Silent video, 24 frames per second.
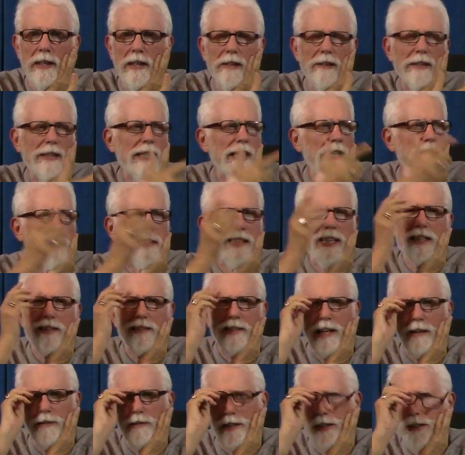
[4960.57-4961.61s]
Okay, that's
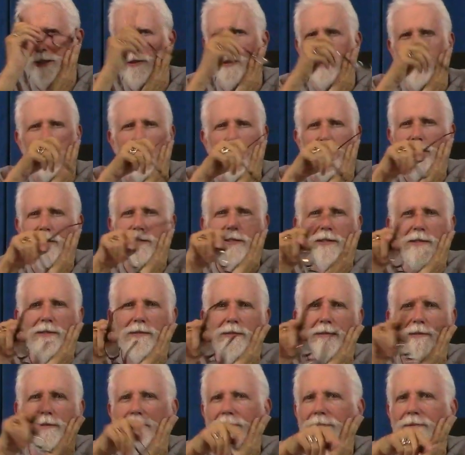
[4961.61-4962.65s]
how you usually
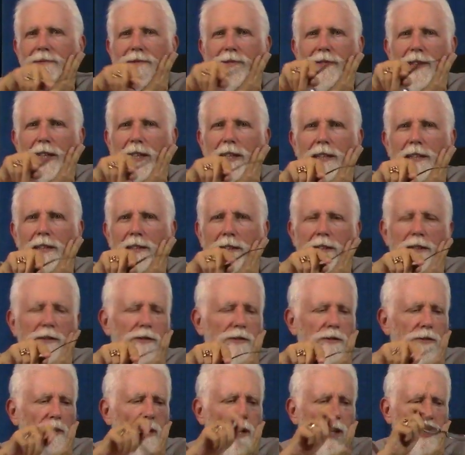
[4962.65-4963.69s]
see it in
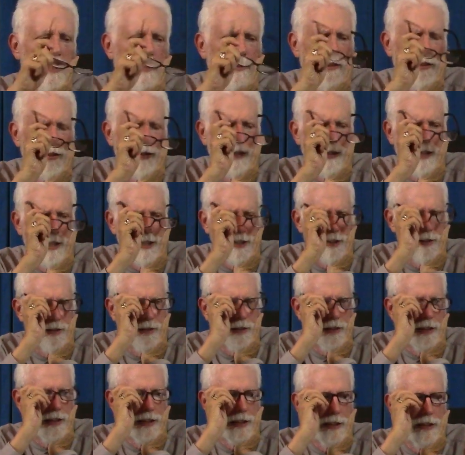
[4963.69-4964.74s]
astrology things.
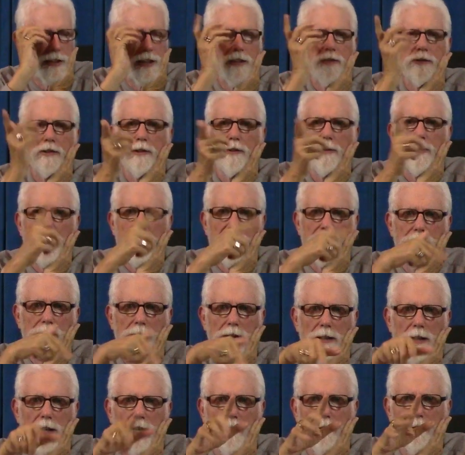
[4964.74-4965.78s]
It does go
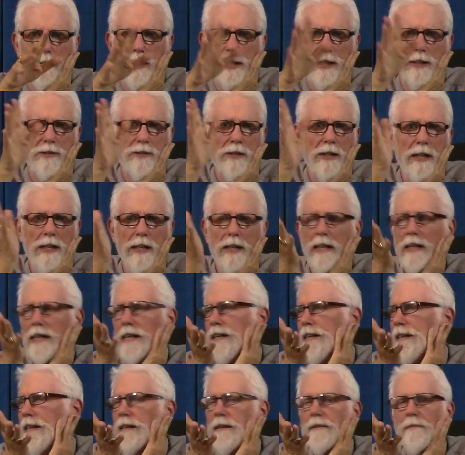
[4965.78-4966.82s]
counterclockwise,
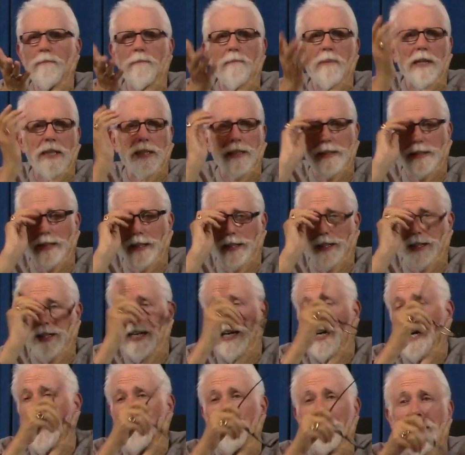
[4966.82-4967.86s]
but
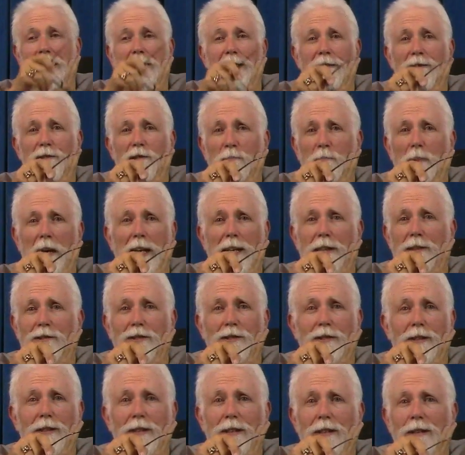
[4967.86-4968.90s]
I mean, in
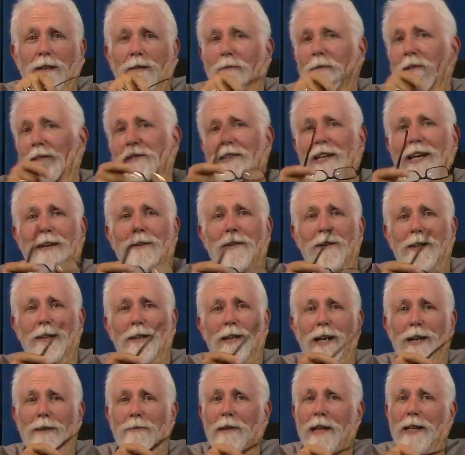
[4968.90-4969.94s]
space, what's
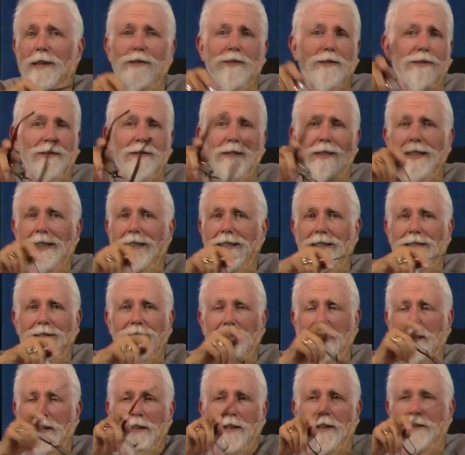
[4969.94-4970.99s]
counterclockwise?
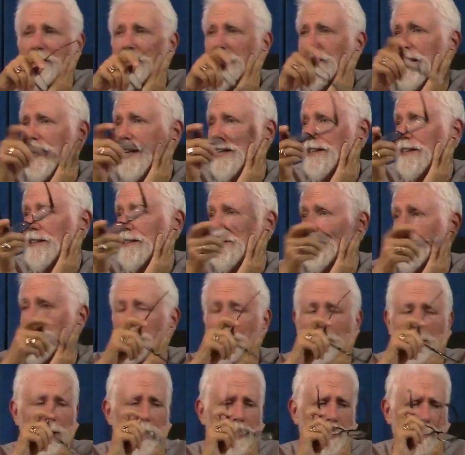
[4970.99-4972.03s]
Stand on your head, it's
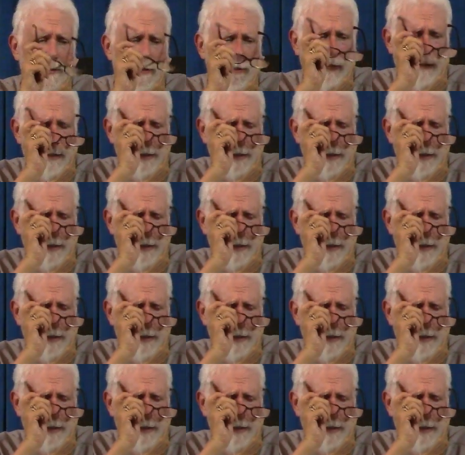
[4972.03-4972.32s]
something else.